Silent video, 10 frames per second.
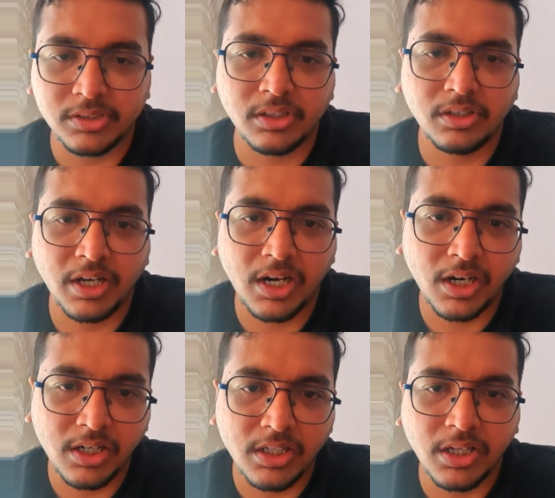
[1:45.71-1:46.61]
the
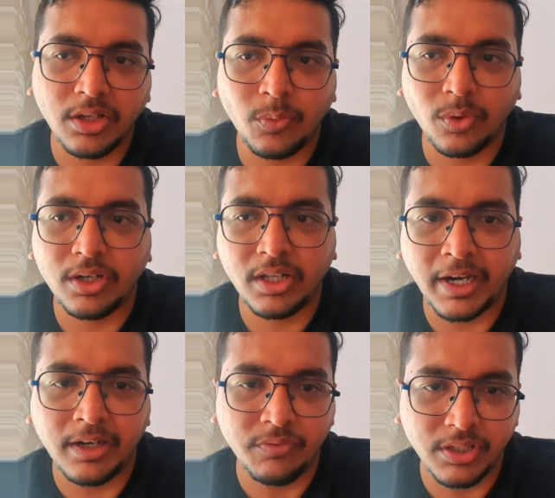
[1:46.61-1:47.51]
LRDI, Quant
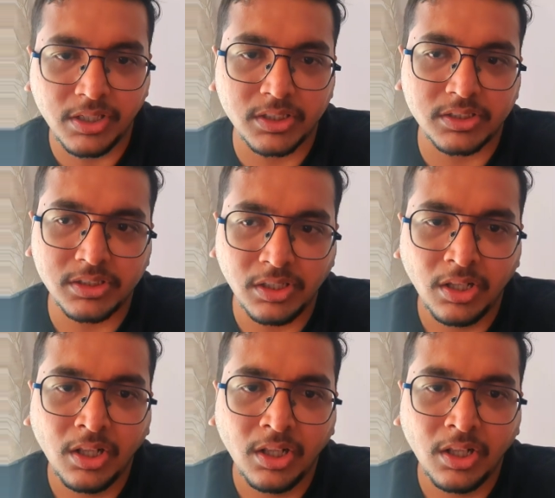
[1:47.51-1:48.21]
and VARC.